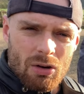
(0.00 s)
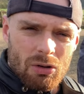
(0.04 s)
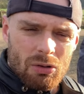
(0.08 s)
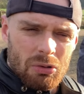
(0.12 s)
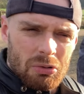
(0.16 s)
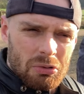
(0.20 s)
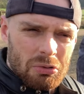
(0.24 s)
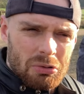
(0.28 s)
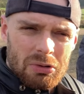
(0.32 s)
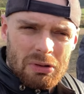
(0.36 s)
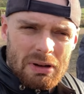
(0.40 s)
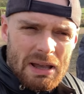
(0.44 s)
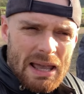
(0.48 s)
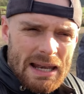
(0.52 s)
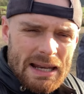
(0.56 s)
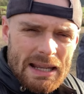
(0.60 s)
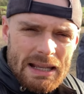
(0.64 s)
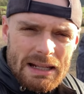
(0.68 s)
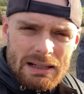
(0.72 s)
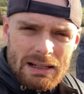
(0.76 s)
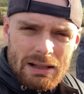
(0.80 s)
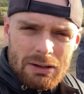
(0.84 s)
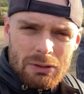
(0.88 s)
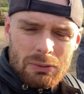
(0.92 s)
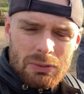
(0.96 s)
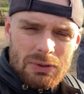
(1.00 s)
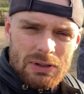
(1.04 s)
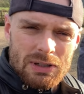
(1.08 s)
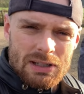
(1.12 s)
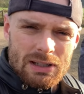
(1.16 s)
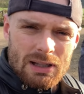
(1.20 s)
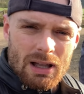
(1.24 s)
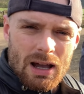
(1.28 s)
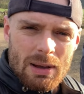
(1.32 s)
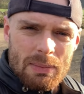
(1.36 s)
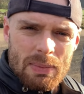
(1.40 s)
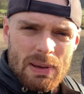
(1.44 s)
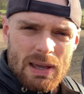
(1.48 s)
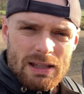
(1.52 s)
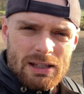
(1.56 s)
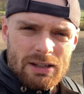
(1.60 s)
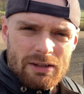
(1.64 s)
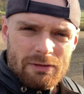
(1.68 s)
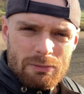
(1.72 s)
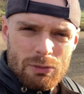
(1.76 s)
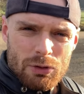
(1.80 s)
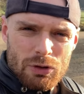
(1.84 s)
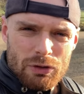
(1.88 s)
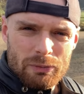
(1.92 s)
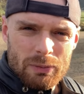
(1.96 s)
or any little slight piece
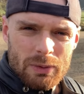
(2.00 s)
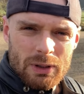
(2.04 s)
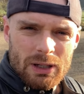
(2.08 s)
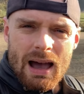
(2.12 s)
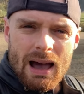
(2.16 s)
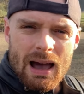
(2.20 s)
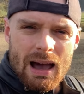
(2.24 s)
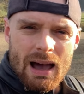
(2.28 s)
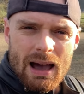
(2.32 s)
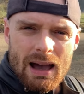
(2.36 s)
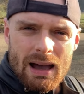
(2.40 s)
of movement,